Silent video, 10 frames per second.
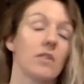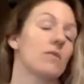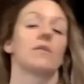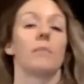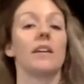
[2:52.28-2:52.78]

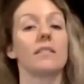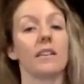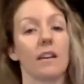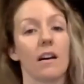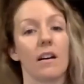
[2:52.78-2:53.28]
was
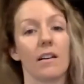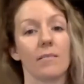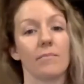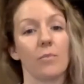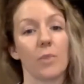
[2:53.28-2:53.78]
amazing.
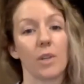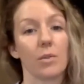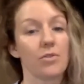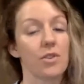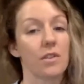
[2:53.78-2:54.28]
Um, we
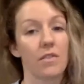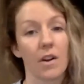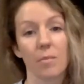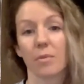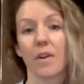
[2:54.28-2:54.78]
were treated
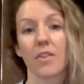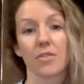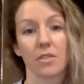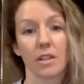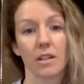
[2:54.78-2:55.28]
very
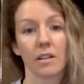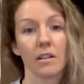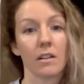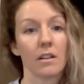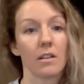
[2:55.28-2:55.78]
professionally.
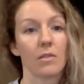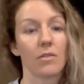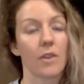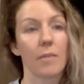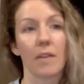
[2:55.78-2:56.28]
Mm-hmm.
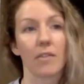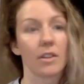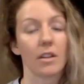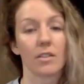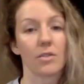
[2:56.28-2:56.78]
from
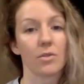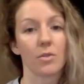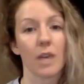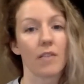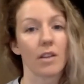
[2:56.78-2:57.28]
everything to
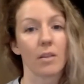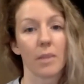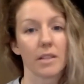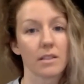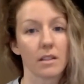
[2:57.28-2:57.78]
having a
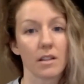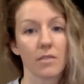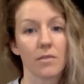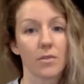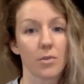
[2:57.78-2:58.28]
place to
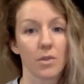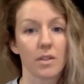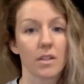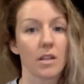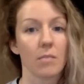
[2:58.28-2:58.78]
live through the
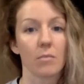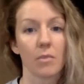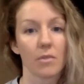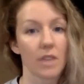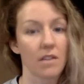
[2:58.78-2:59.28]
team.
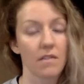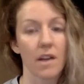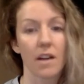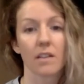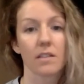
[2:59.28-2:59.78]
They
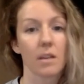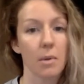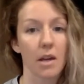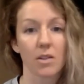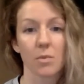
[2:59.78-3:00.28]
fed us, they
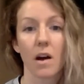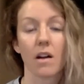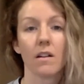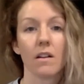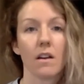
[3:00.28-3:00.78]
paid us
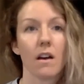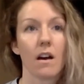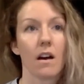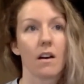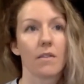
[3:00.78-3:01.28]
well.
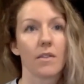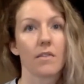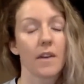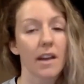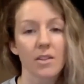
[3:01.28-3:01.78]
Uh, the
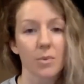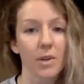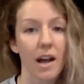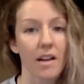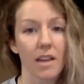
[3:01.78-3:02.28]
fans were
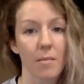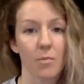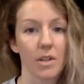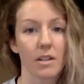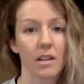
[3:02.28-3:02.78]
not that
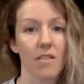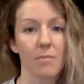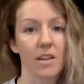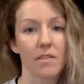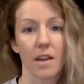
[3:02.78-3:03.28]
we didn't have
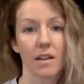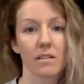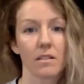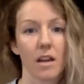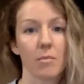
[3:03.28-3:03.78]
many
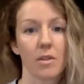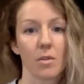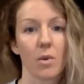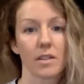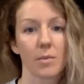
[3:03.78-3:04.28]
fans. I mean, the ones that